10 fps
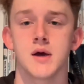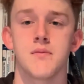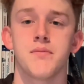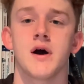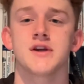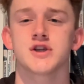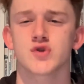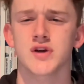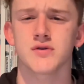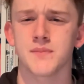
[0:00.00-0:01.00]
but it just
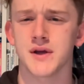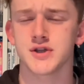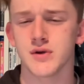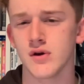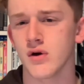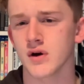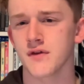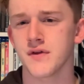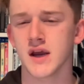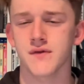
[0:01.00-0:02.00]
dragged on a bit too long, and I
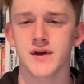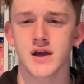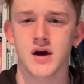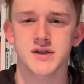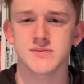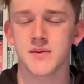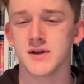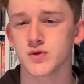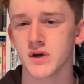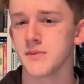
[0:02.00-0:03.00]
think if they cut it maybe
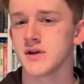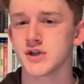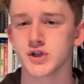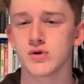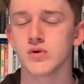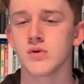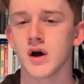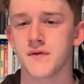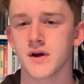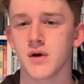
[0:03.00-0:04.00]
20 minutes short, I
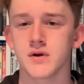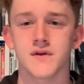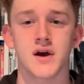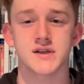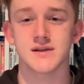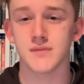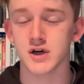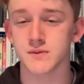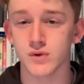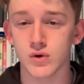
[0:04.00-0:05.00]
think I would have liked it
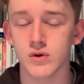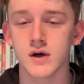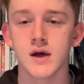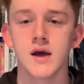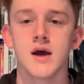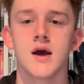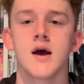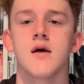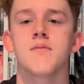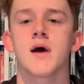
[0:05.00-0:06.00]
much more.
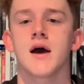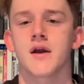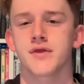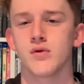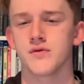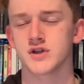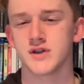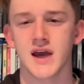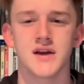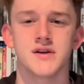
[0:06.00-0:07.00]
And I thought just
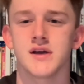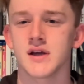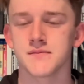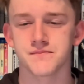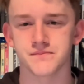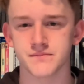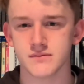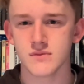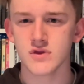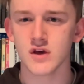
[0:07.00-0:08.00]
the ending,
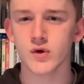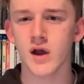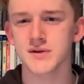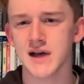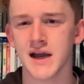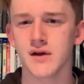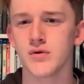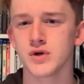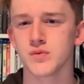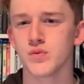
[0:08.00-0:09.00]
the way it was
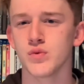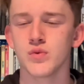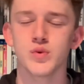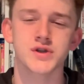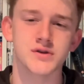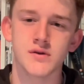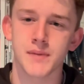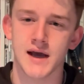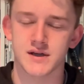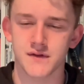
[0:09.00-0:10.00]
handled, wasn't the
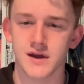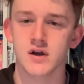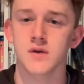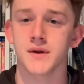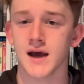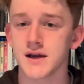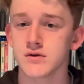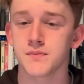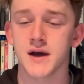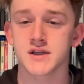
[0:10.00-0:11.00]
best. I think it could have been
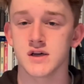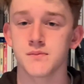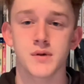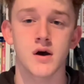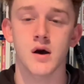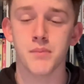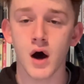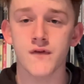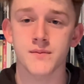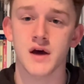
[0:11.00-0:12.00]
handled better, but
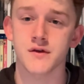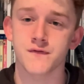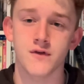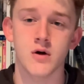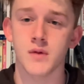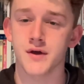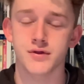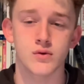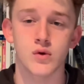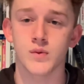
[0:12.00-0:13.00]
apart from that, the film I
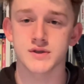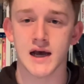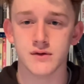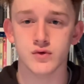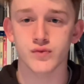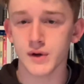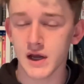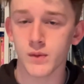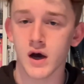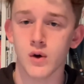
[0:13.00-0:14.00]
thought was handled really
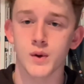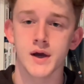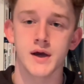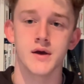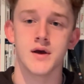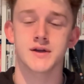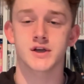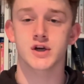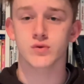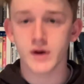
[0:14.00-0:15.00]
well. It's a
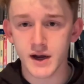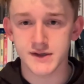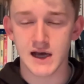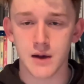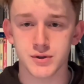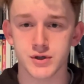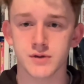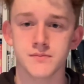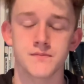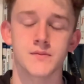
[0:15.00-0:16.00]
great
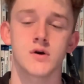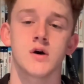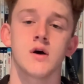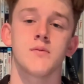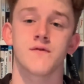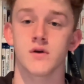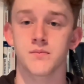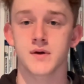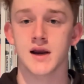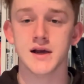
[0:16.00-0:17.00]
adaptation of a
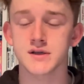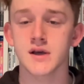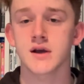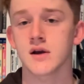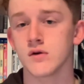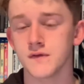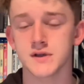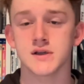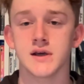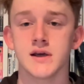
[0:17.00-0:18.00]
classic, and
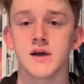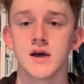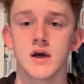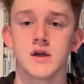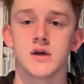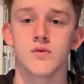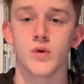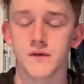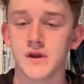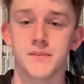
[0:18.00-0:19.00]
obviously
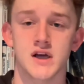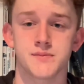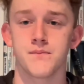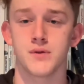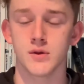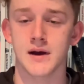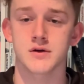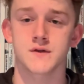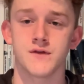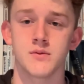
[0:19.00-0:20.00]
one of the best
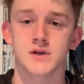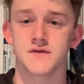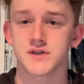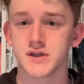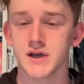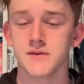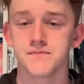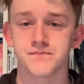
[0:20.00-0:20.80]
Blumhouse films I've seen.